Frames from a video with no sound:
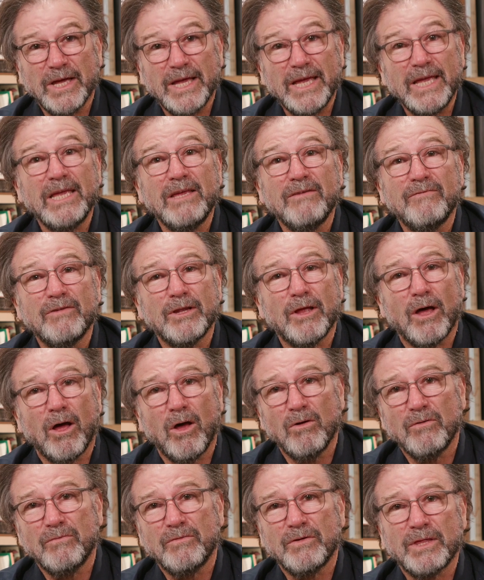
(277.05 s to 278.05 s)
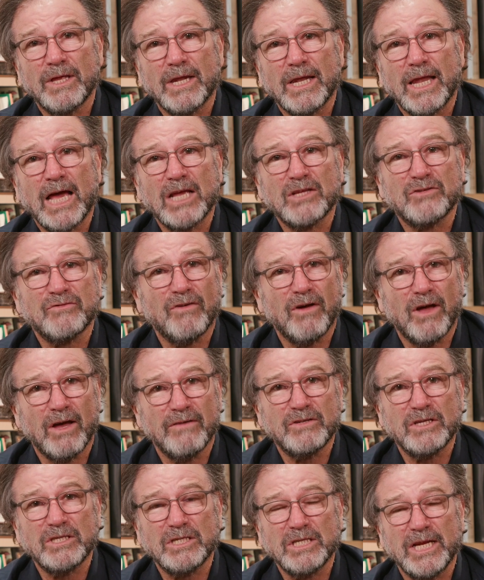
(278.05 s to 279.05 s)
even over the last
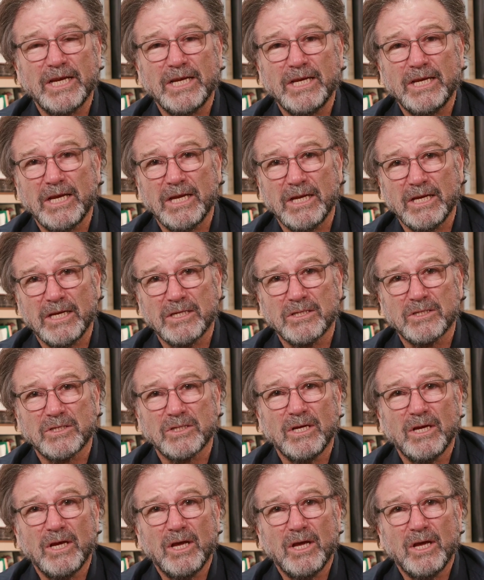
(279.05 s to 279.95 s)
5 to 10 years,